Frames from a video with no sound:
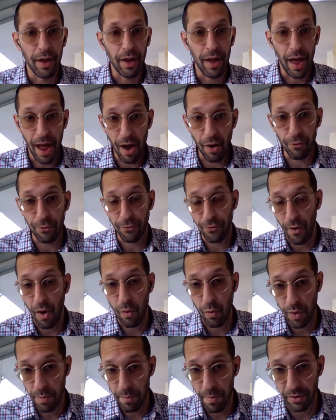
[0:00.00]
how
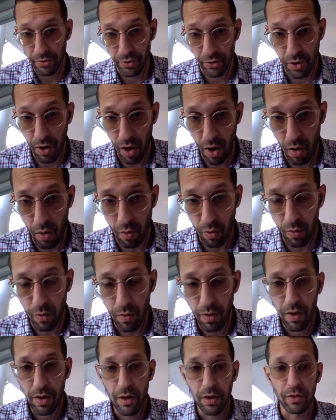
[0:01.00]
far we must
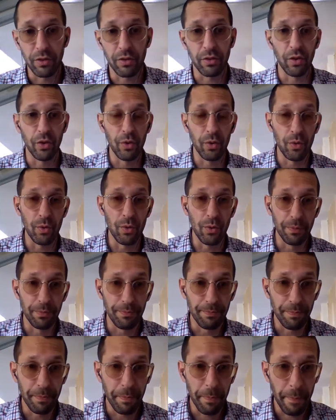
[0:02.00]
go
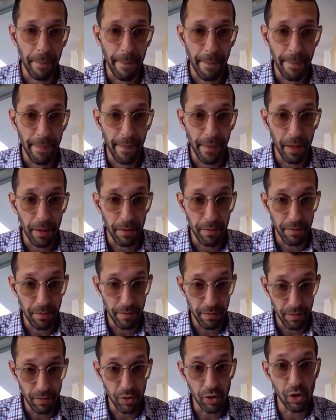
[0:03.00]
to
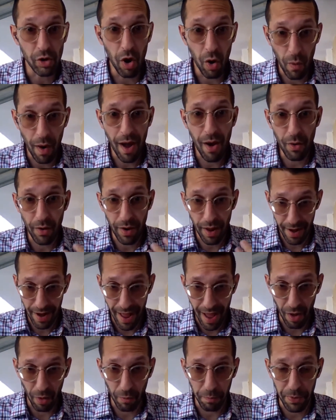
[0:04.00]
go out and
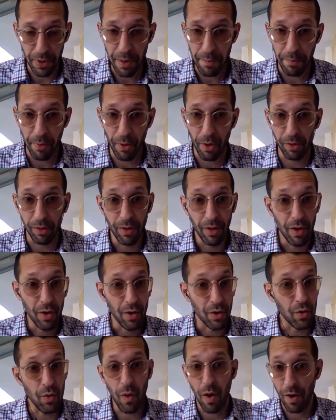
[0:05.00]
help people
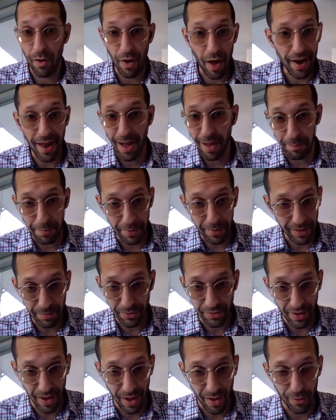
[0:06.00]
who are not helping
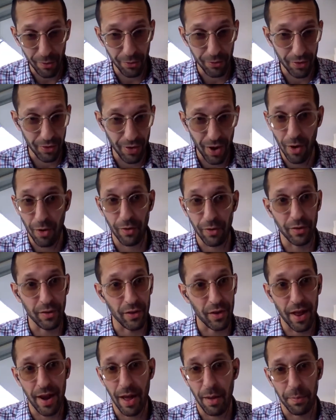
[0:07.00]
themselves, and not only are
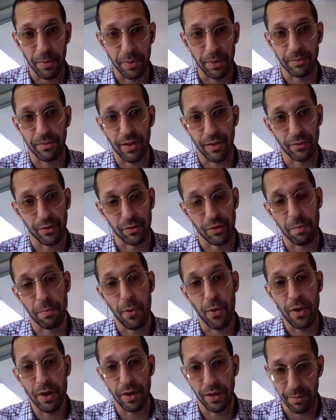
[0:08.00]
they not helping themselves, but they're
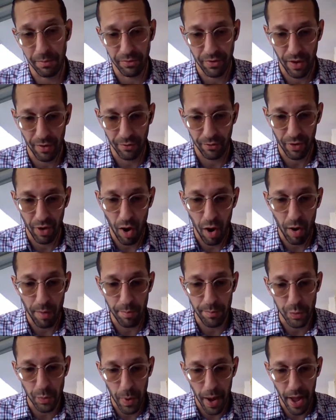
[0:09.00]
putting themselves in
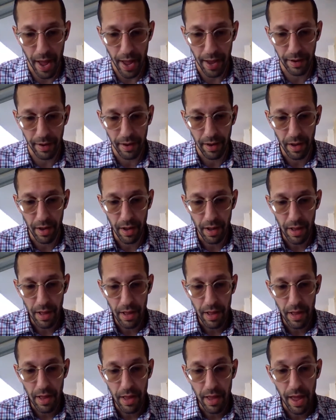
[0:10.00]
harm's way.
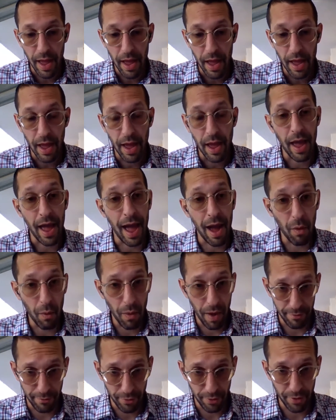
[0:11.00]

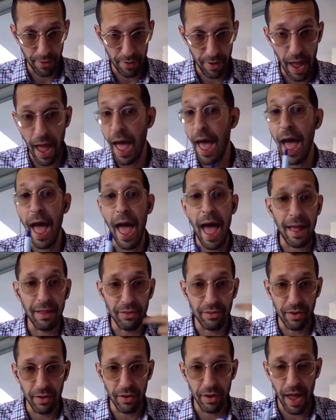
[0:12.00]
However,
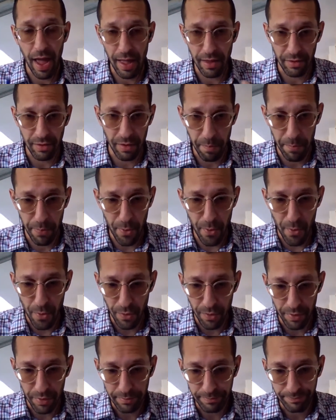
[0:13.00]
and to boot,